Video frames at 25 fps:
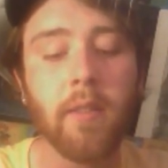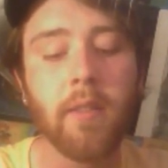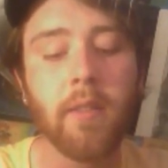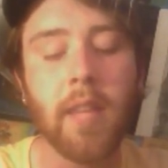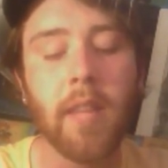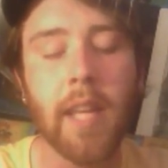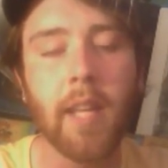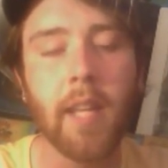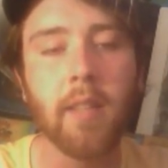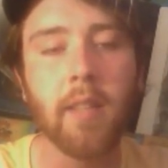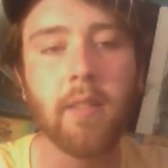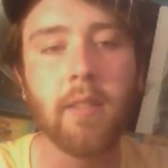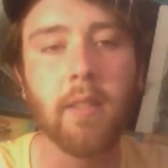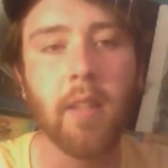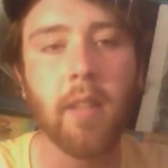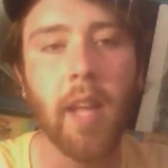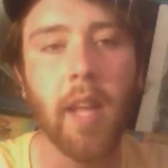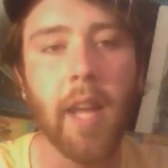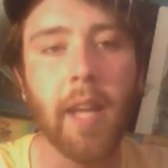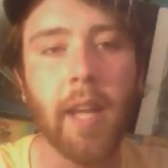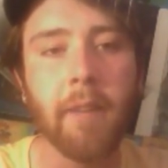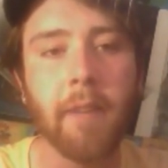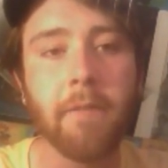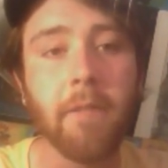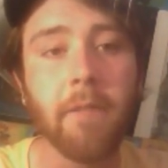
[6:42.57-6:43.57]
things
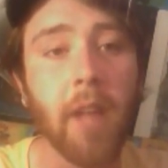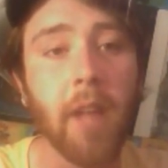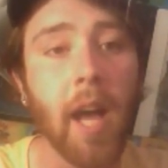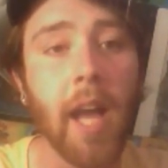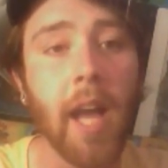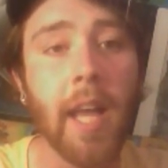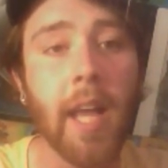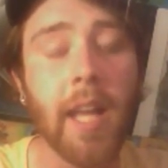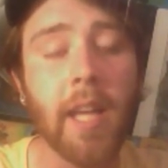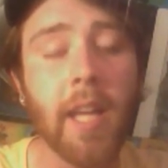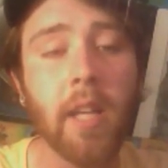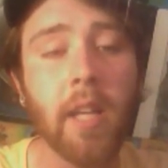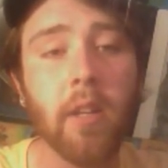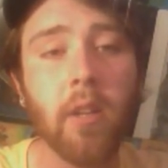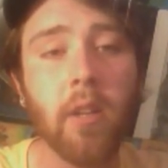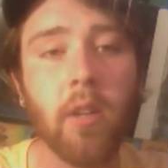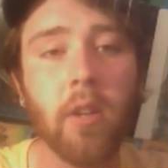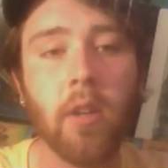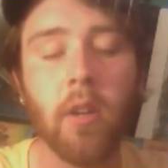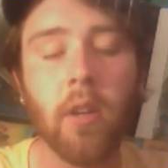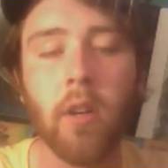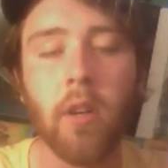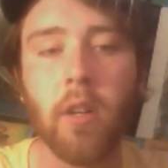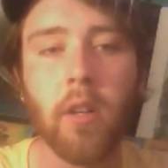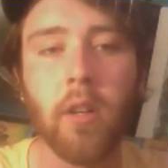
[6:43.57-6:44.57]
like flying
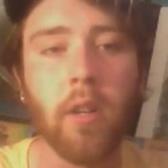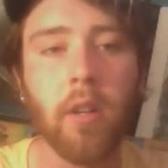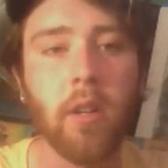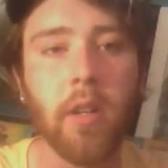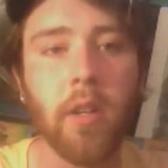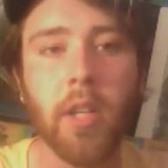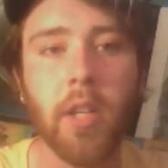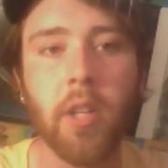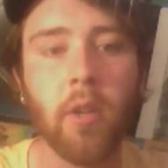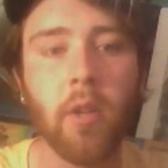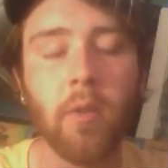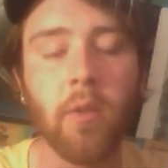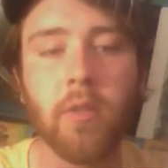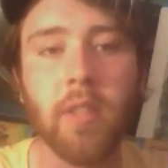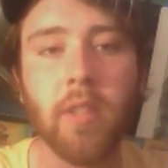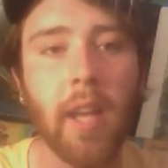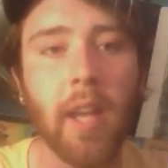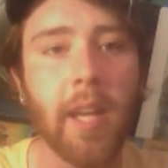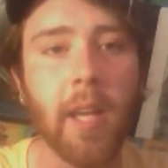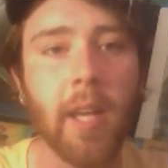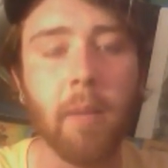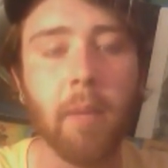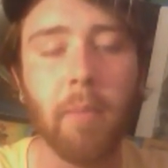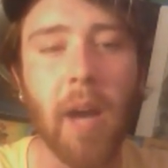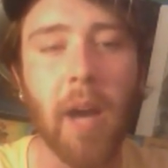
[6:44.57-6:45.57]
or,
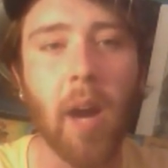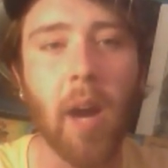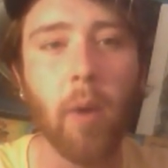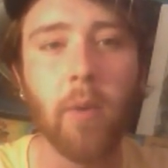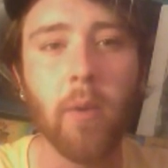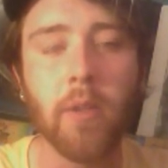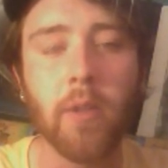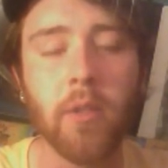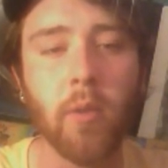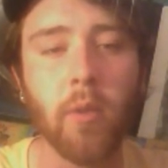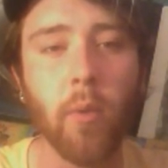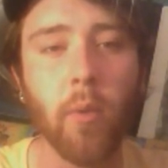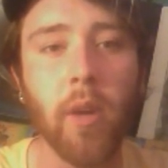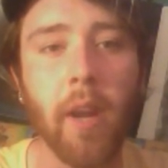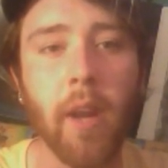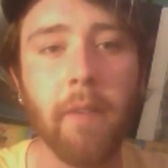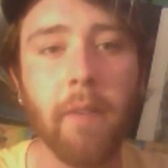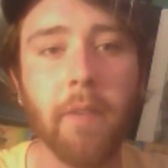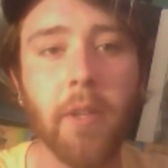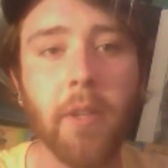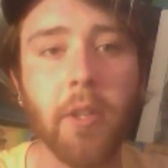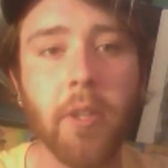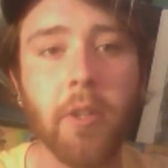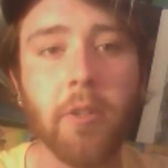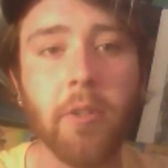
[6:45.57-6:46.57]
psychic powers or
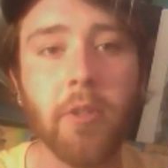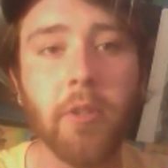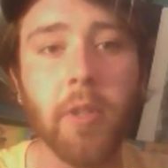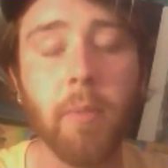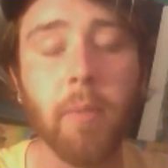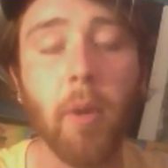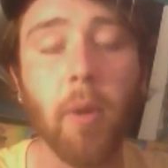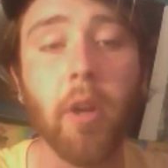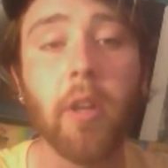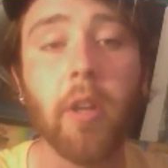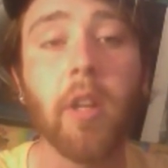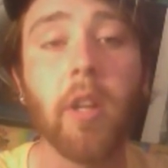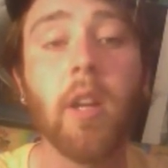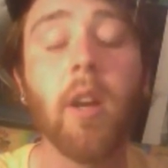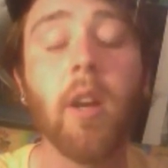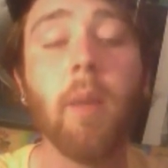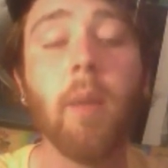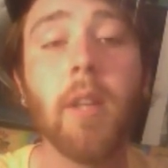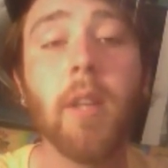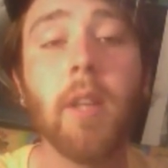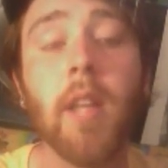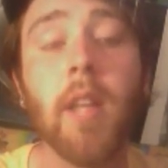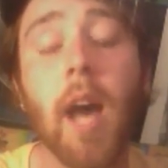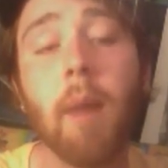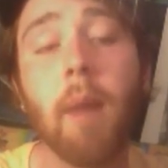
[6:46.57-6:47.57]
whatever in your dream are going to come
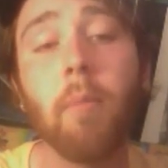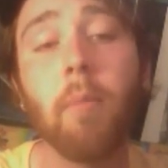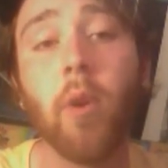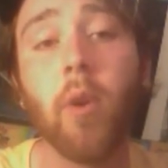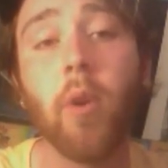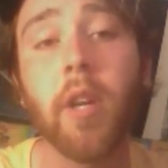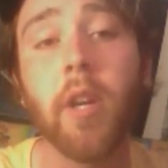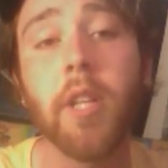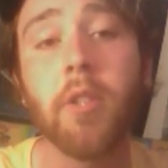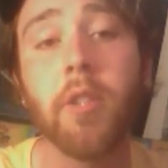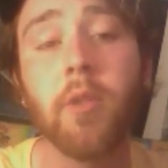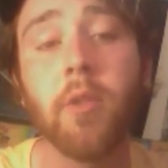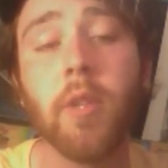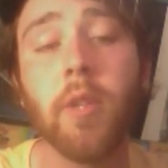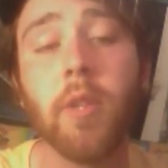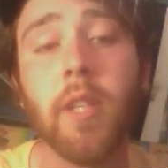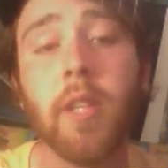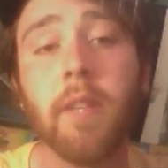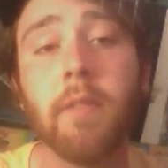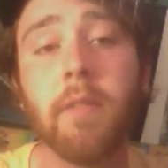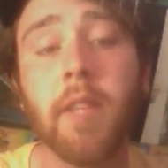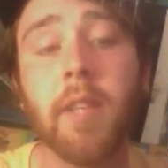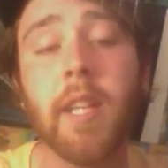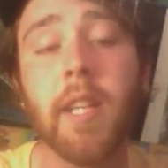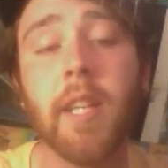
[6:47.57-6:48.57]
a lot more
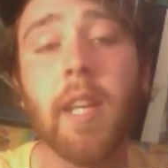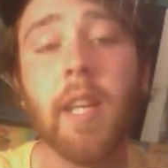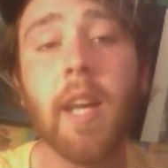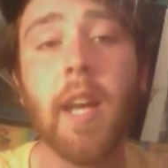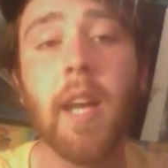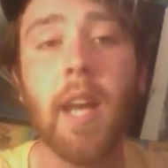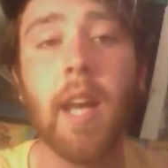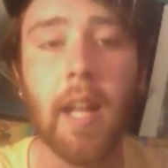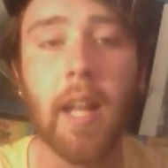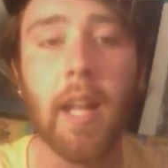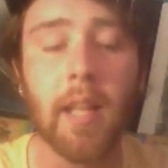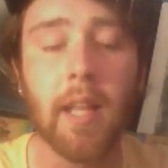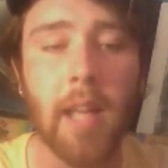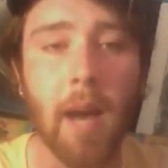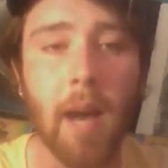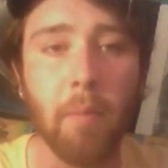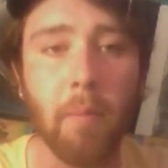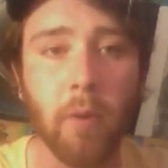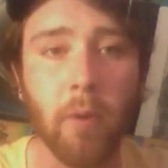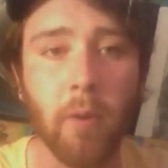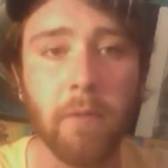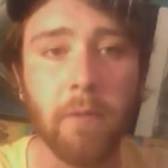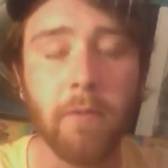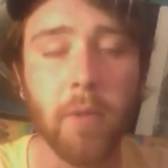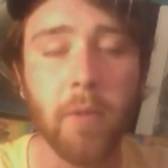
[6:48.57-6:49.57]
intuitively and a lot
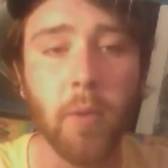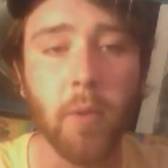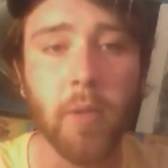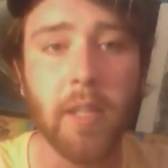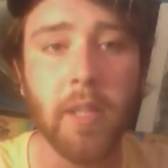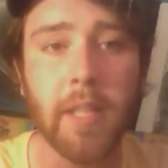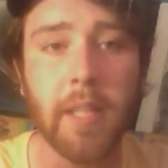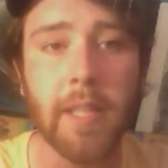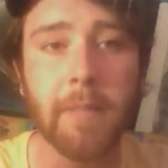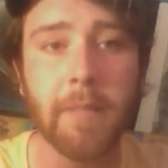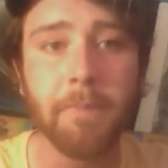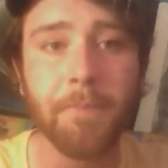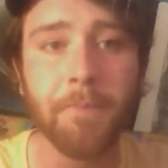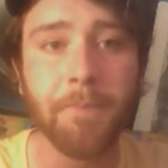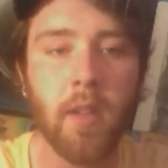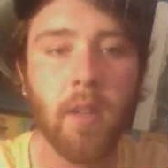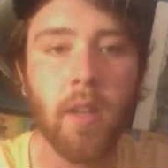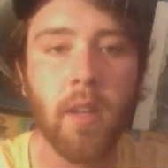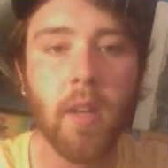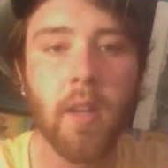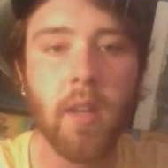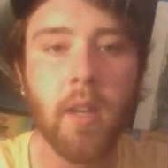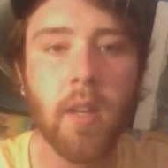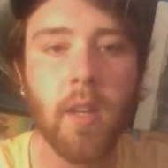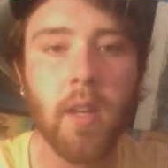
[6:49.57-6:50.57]
more fluidly.
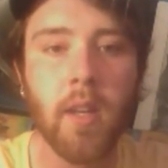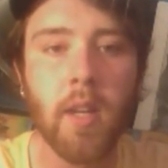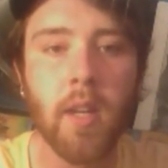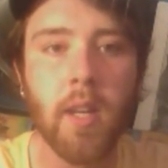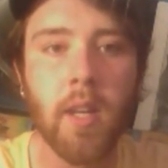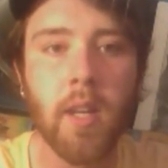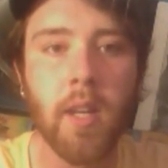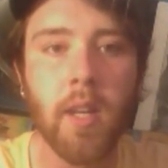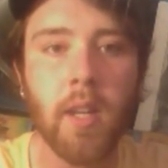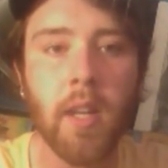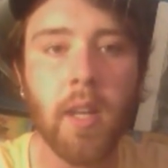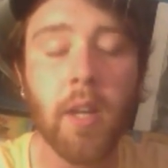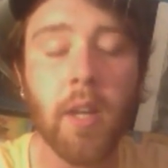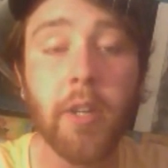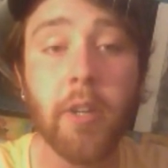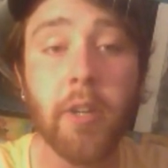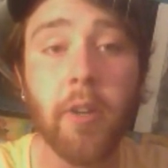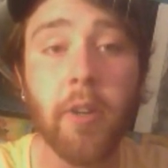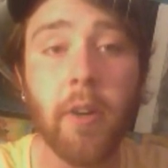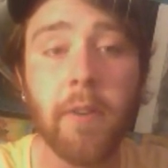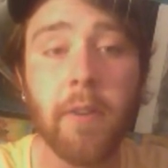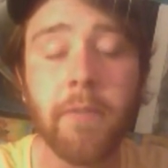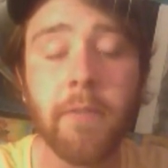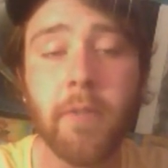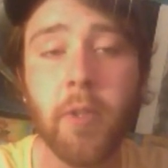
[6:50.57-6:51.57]
Now here
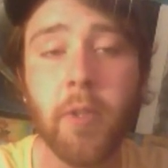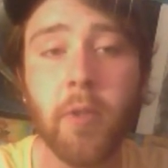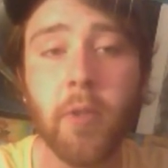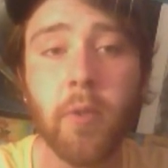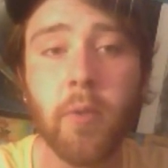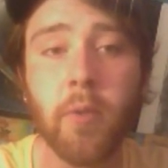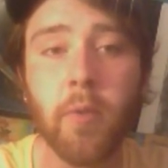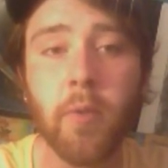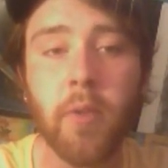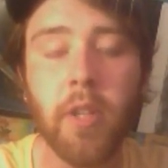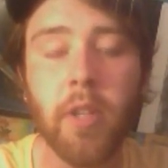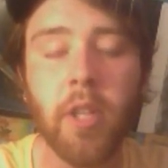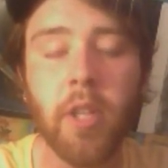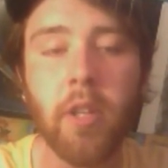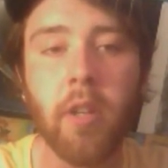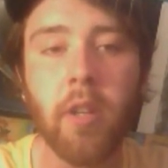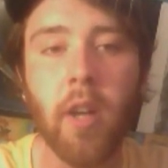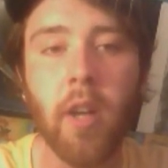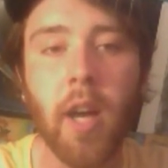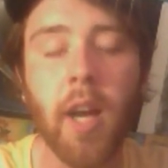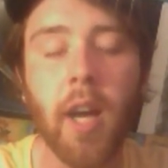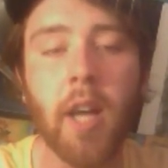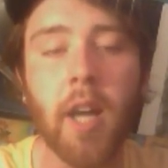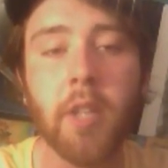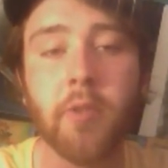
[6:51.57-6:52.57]
are a few
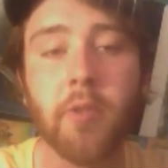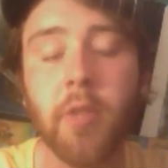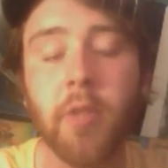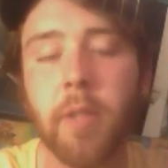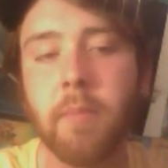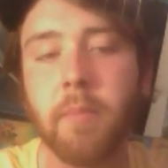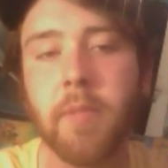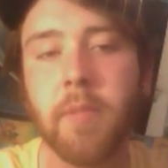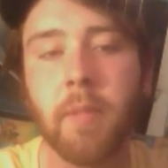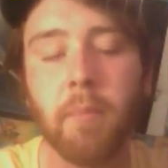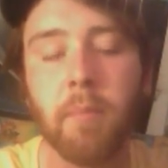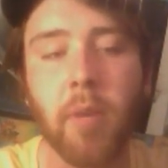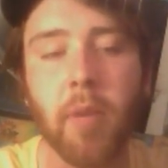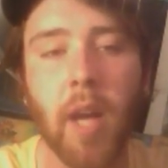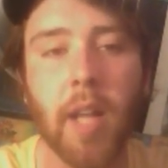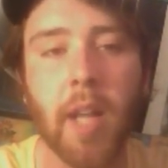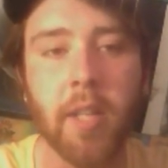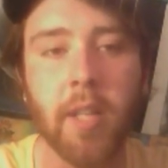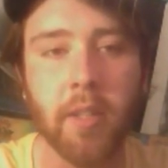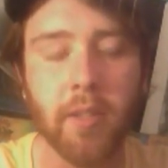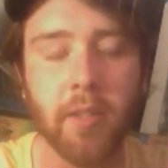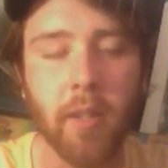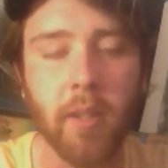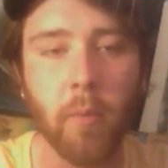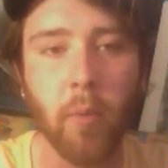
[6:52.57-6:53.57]
dreams and
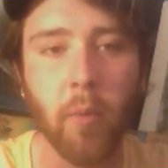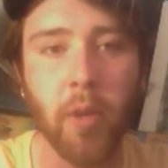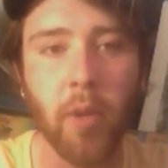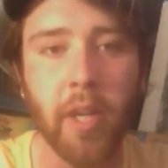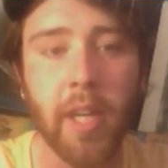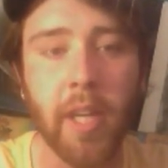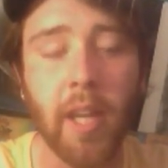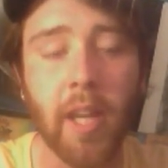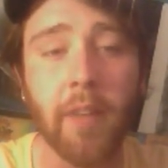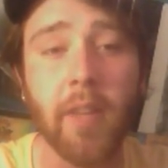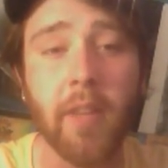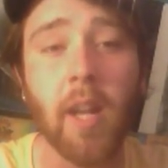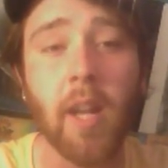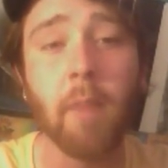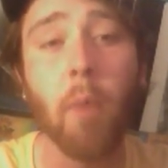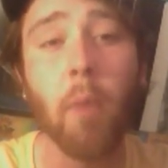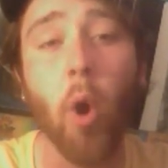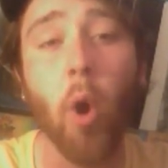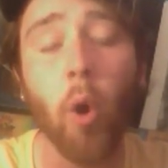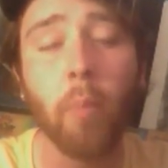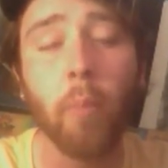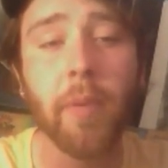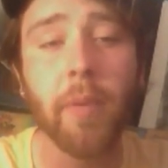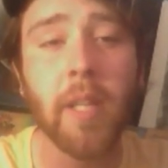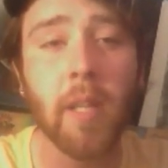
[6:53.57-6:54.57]
projects I'm working on that I'm
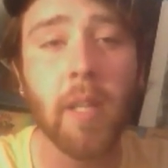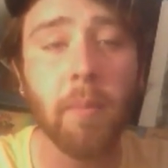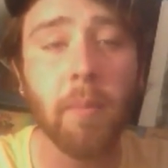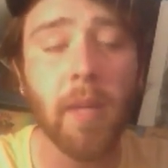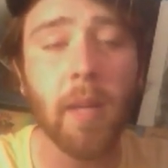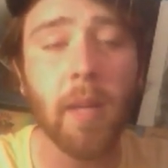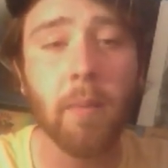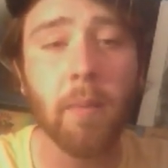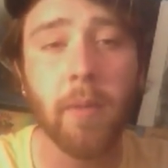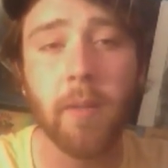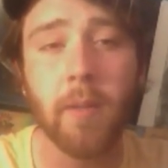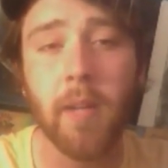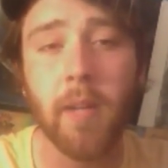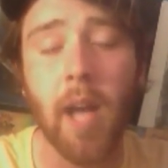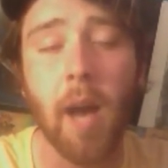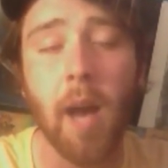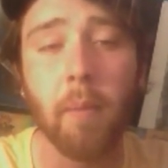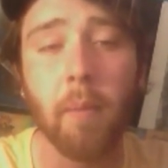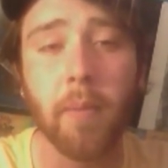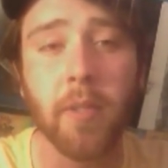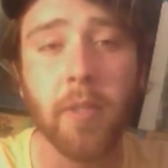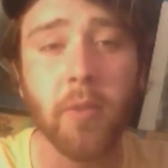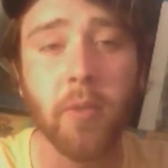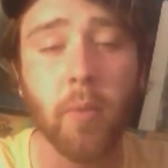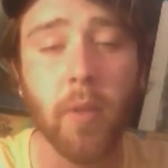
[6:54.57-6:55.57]
hoping to be able to
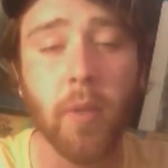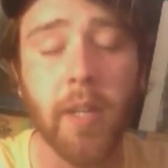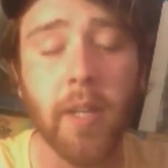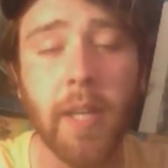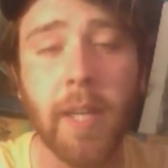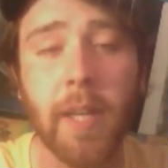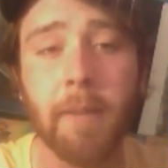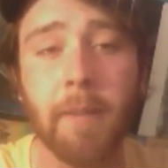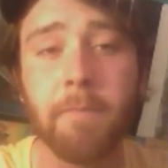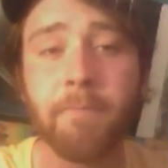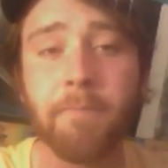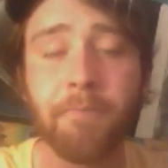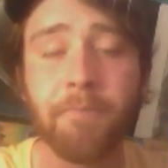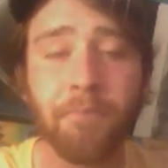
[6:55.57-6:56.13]
accomplish one day.